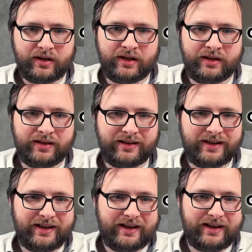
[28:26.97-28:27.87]

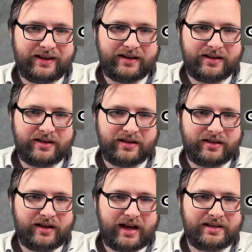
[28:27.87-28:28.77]

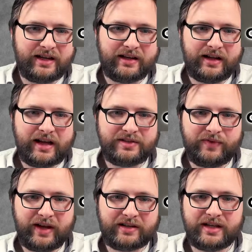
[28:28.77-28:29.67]
I think a nice
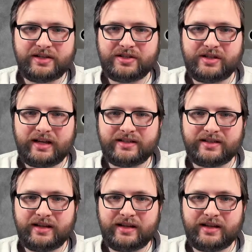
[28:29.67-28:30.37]
fact is that